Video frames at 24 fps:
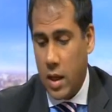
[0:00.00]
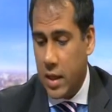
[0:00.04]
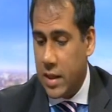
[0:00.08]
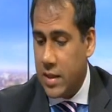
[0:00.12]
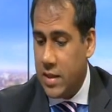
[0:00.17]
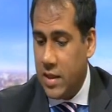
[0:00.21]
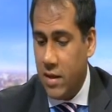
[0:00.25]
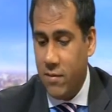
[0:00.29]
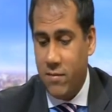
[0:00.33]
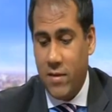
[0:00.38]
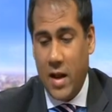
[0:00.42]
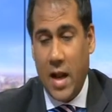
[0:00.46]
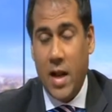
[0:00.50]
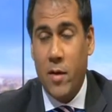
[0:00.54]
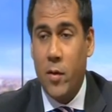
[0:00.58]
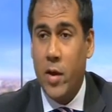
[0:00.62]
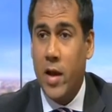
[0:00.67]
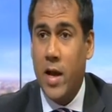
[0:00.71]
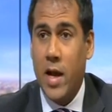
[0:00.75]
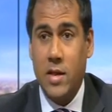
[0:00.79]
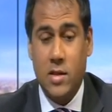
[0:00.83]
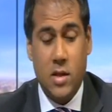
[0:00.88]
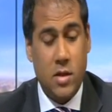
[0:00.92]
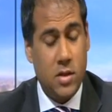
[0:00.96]
Like I said,
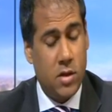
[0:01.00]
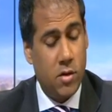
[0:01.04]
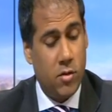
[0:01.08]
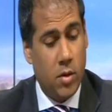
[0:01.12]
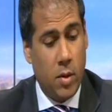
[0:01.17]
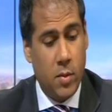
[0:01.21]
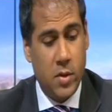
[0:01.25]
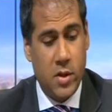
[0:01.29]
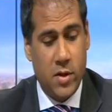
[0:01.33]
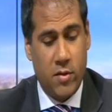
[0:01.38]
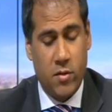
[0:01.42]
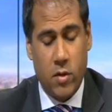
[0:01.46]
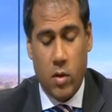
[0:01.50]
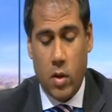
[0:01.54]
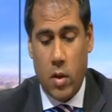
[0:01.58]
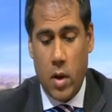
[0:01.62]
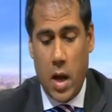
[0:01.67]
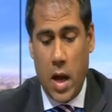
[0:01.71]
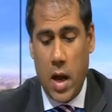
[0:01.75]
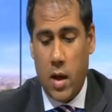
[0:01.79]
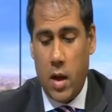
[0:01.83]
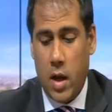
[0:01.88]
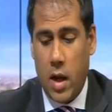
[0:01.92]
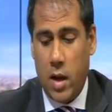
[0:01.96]
valuing assets is incredibly difficult.
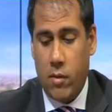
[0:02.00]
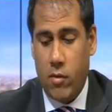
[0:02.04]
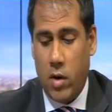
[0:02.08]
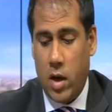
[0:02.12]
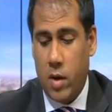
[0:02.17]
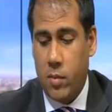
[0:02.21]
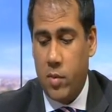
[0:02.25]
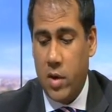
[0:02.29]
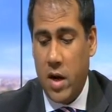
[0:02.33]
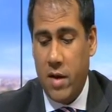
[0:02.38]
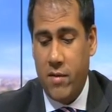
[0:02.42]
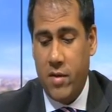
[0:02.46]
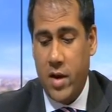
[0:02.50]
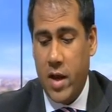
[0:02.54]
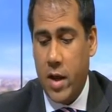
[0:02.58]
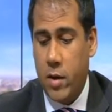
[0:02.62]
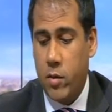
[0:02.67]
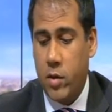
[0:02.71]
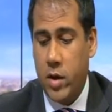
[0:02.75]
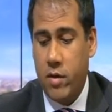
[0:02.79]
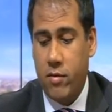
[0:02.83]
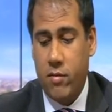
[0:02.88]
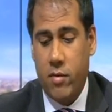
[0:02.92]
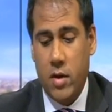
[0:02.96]
I run a private
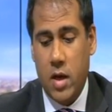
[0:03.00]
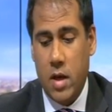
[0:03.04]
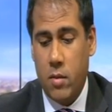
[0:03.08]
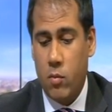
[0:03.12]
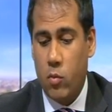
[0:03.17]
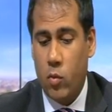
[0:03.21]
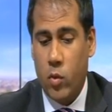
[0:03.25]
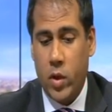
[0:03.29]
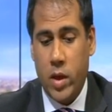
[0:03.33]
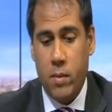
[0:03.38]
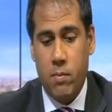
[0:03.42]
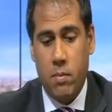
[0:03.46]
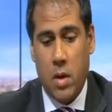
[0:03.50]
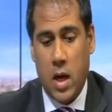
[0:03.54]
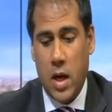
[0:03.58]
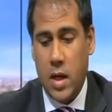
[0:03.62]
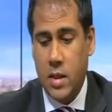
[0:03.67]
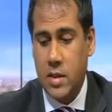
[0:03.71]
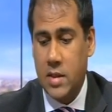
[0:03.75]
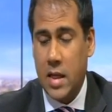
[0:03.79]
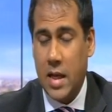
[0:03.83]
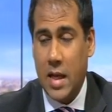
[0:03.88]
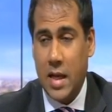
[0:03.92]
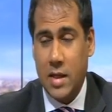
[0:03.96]
equity firm. We buy
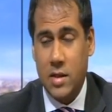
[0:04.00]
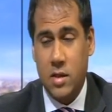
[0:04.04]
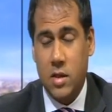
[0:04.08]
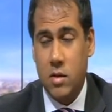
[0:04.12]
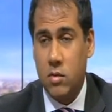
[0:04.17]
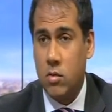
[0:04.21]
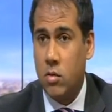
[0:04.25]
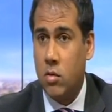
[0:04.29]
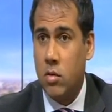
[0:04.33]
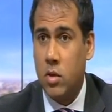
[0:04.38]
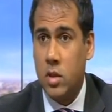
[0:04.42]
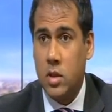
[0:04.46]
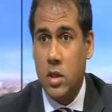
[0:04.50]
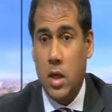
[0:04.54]
and sell assets all the